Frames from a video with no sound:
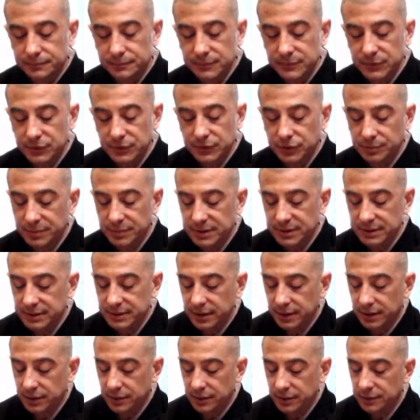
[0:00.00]
You should be
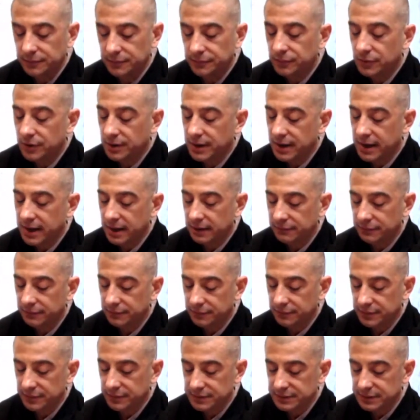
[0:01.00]
sitting on the front half of
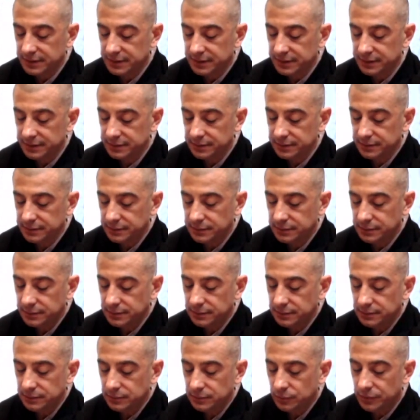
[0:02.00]
the seat
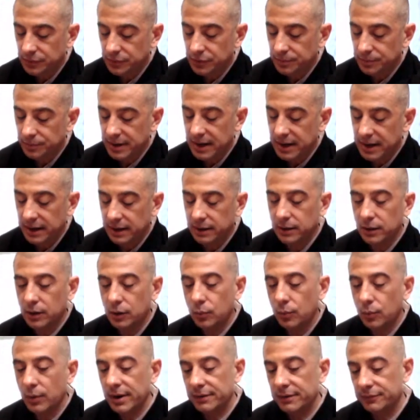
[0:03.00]
with your back
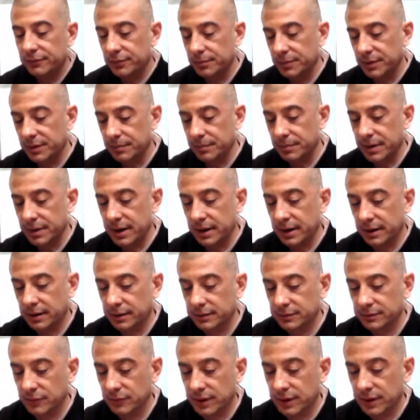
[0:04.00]
away from the
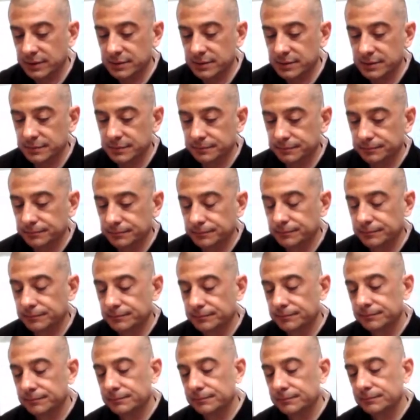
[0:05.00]
backrest.
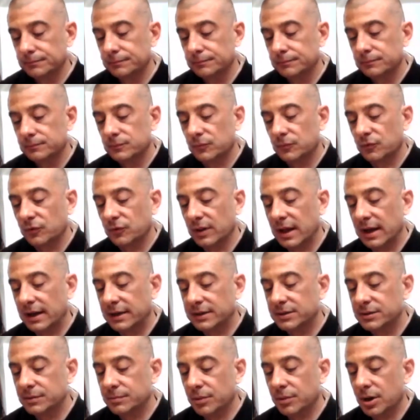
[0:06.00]

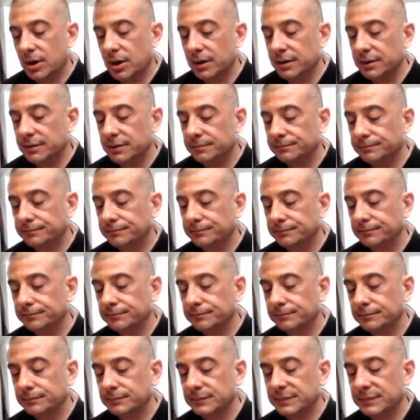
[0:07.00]
Relax your body,
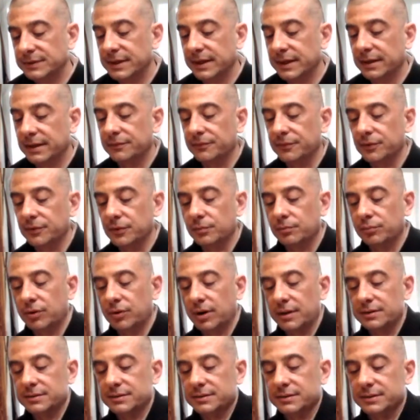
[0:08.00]
take a few
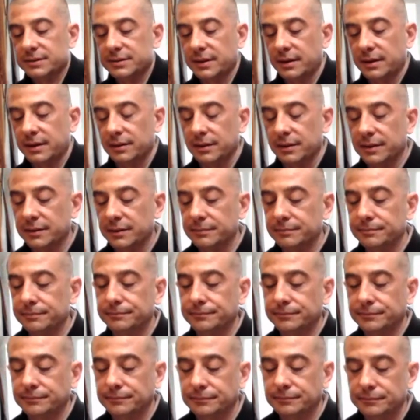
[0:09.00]
breaths and settle in.
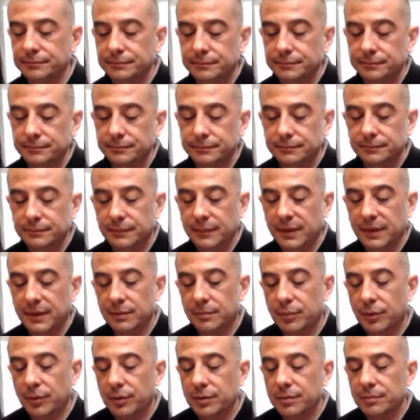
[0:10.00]
The
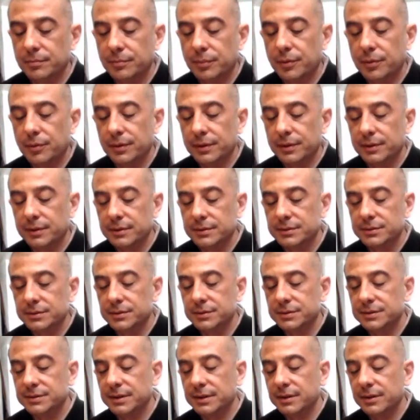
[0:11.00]
important point is to
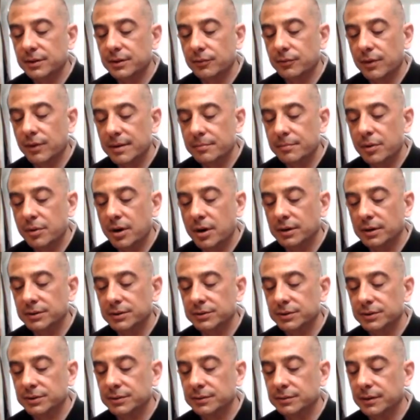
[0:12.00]
sit in the right
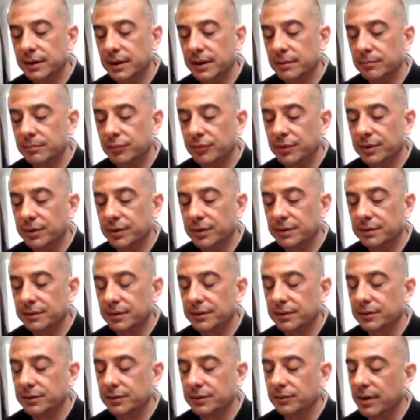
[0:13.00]
posture and breathe
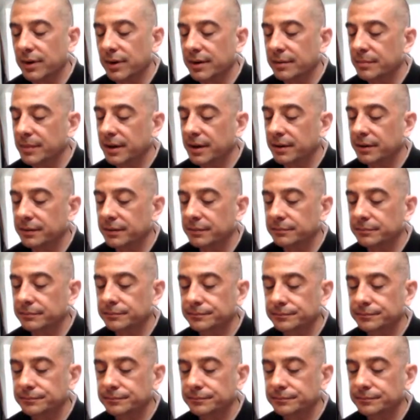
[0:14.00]
in the right manner.